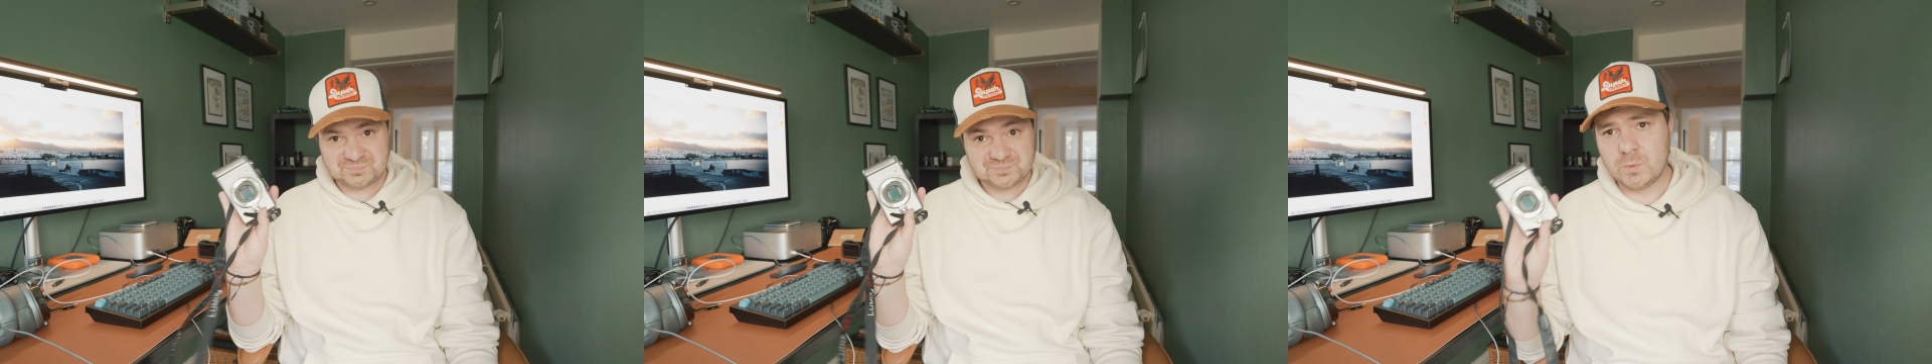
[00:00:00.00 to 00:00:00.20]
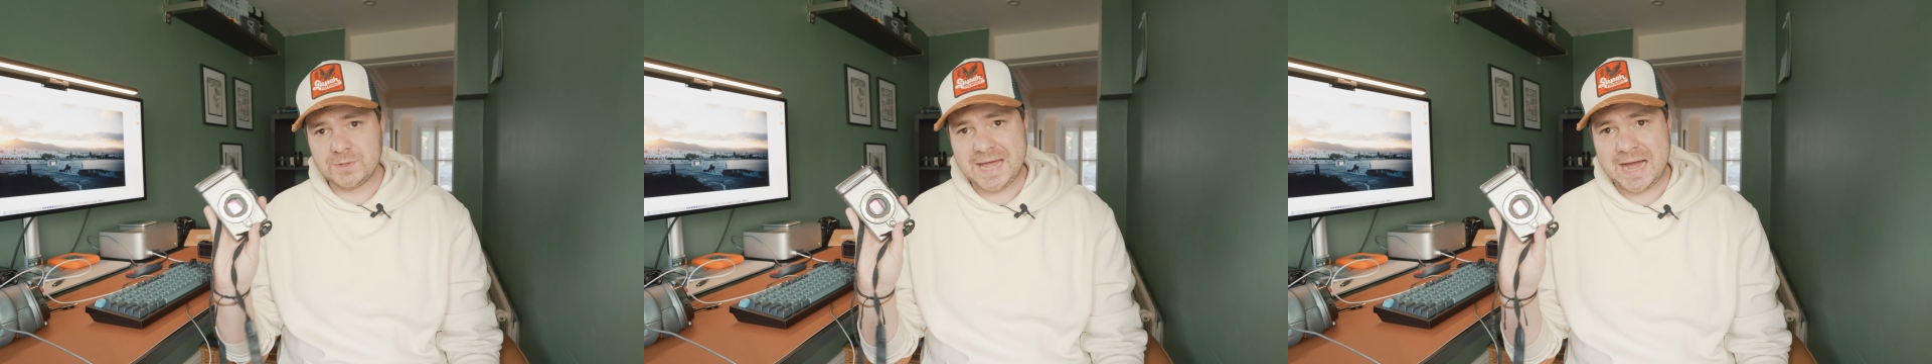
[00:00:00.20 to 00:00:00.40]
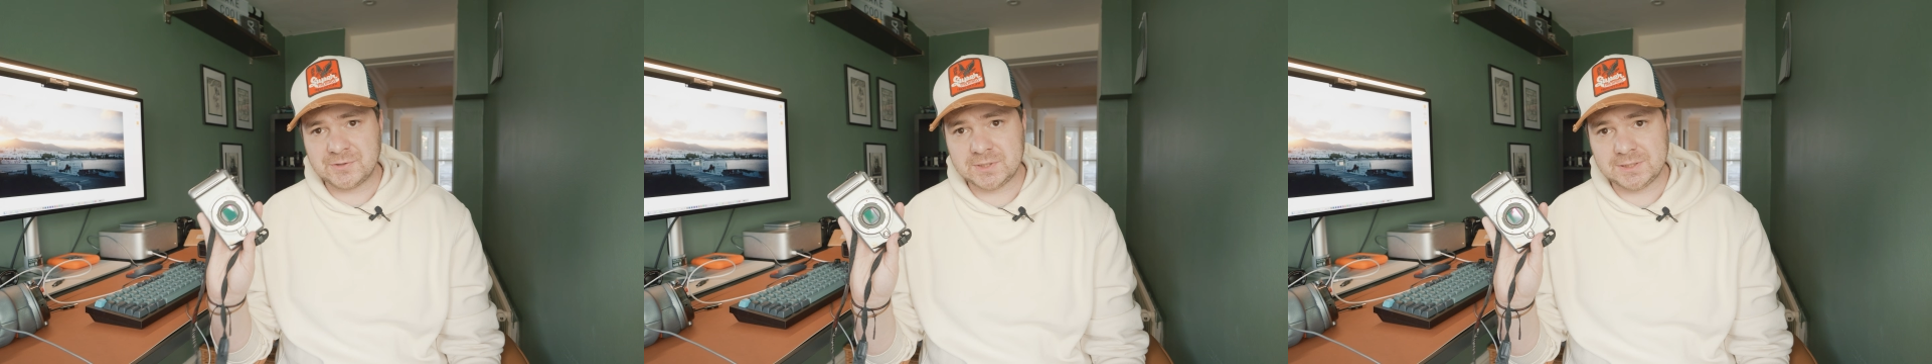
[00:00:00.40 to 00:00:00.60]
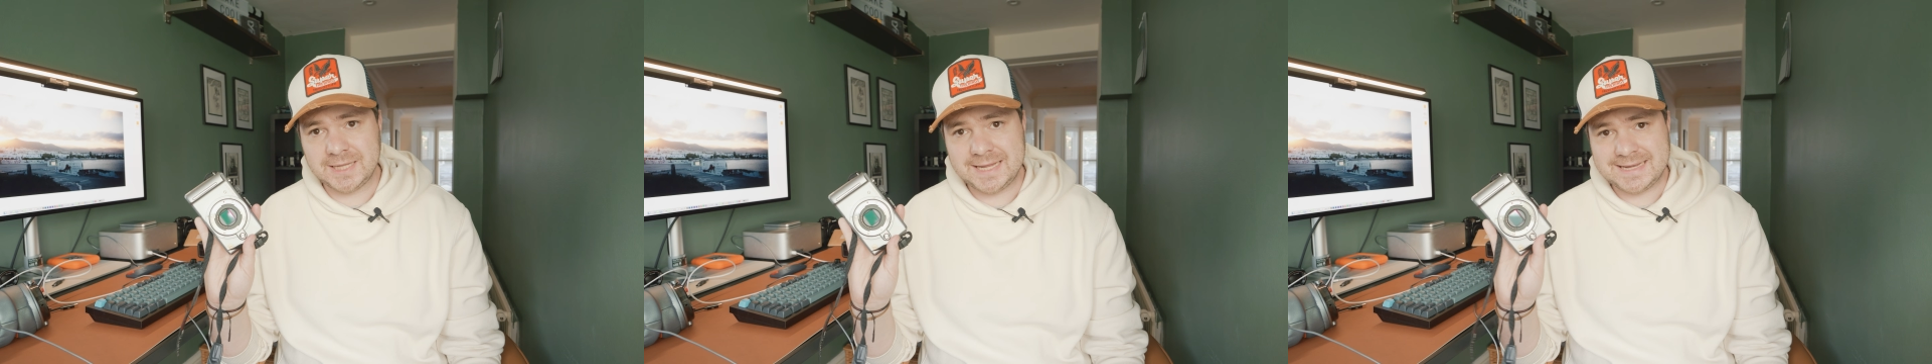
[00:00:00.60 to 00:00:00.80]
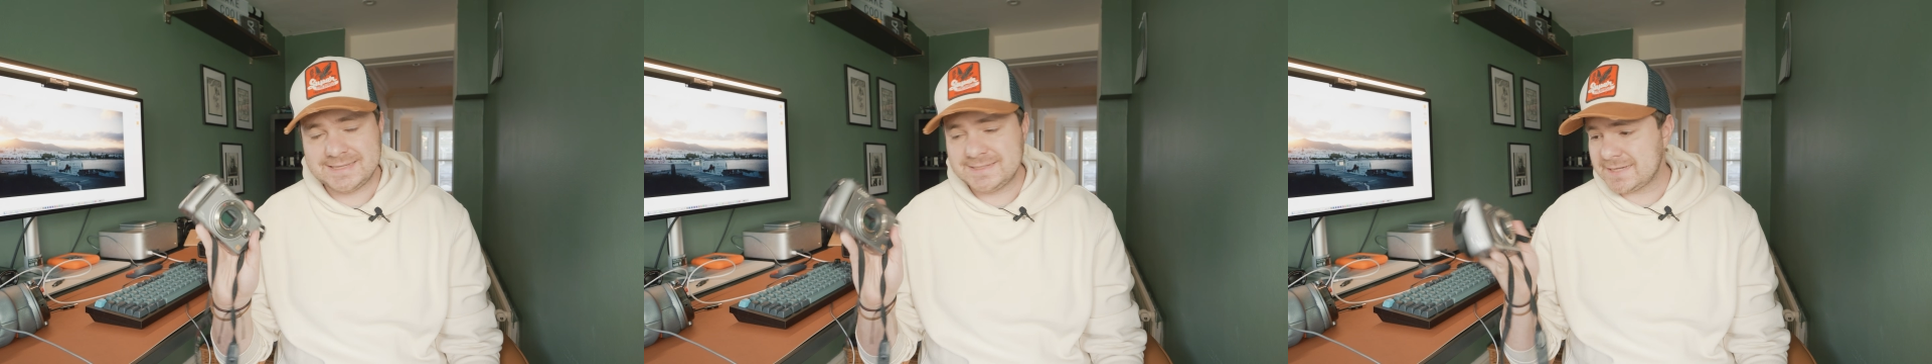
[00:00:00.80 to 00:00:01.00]
Without the
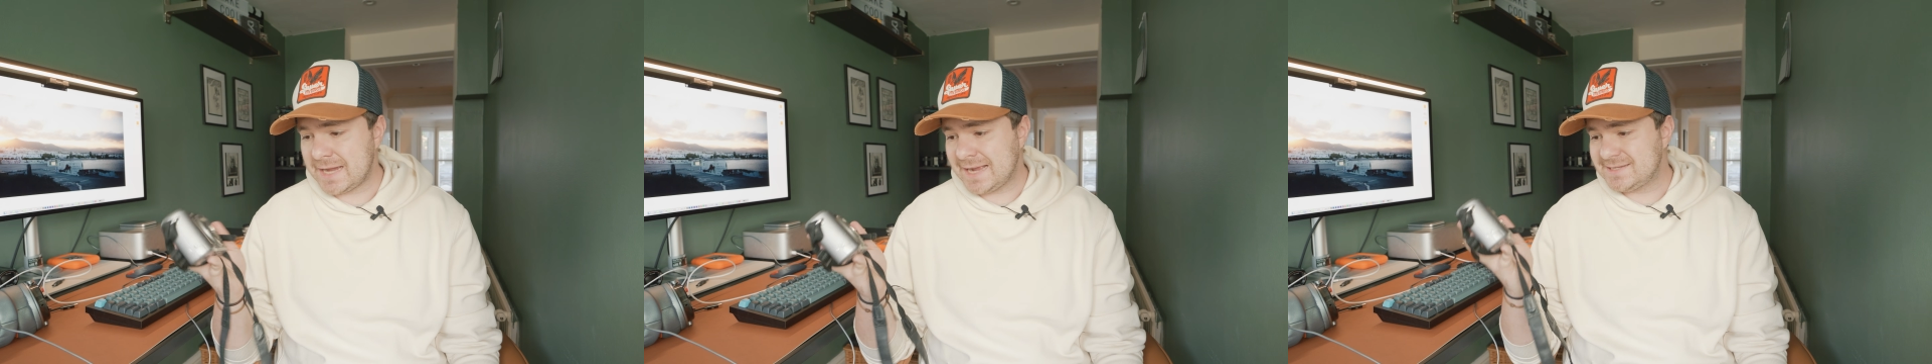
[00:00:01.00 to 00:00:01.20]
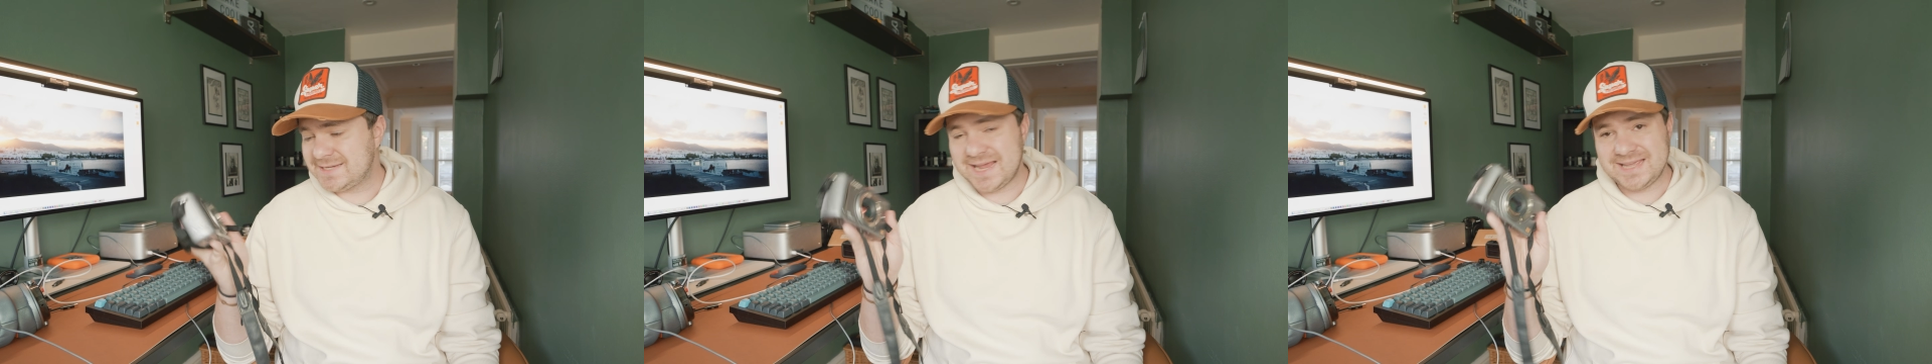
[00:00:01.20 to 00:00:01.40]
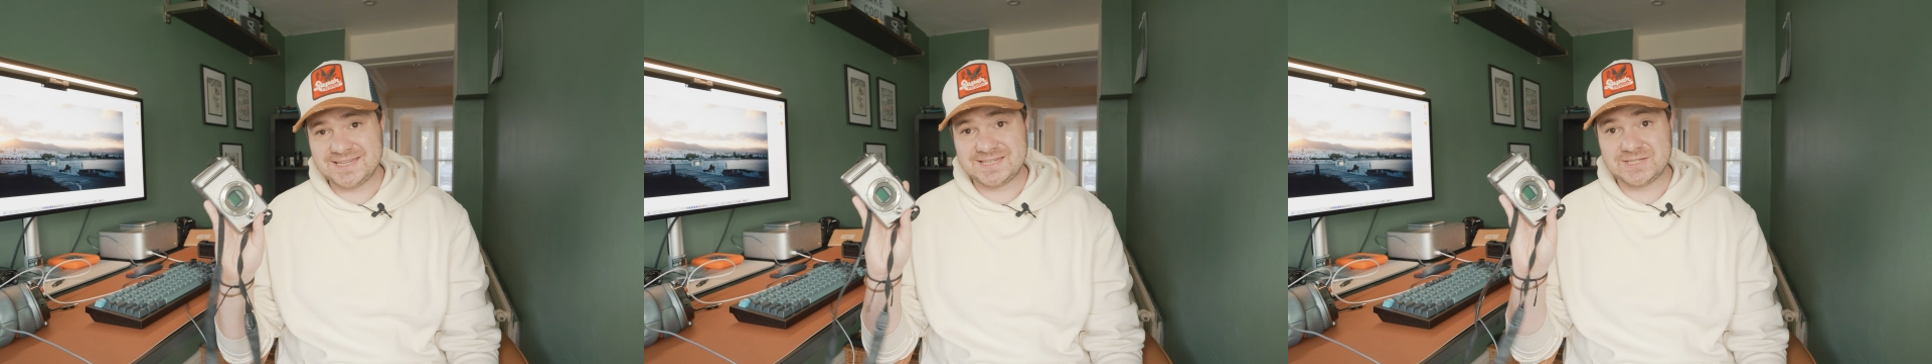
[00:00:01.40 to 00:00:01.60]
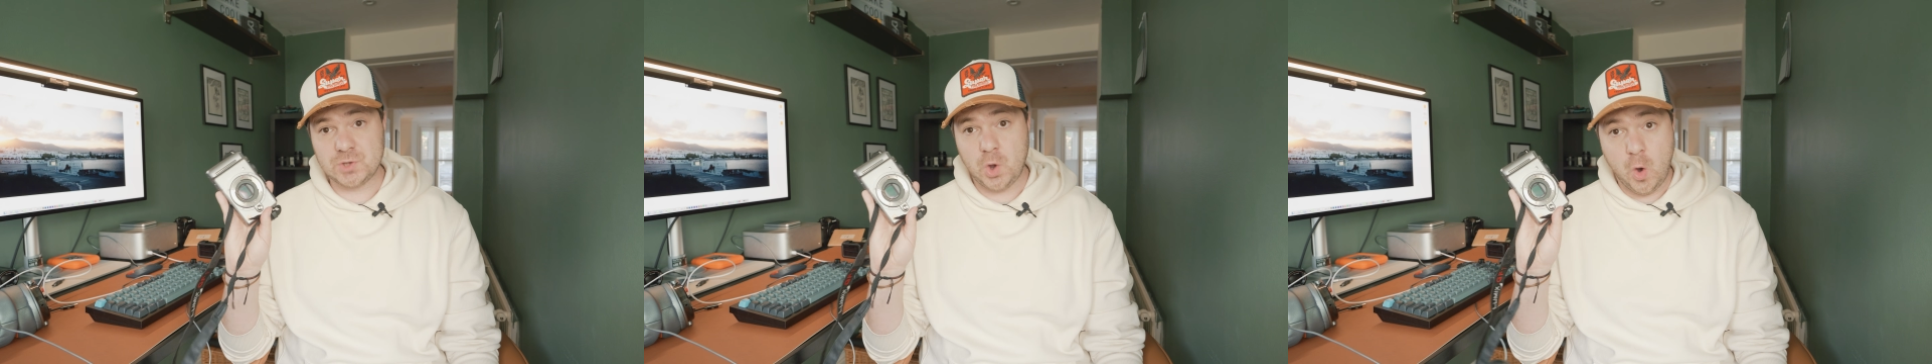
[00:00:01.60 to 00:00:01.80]
lens, I'd say this is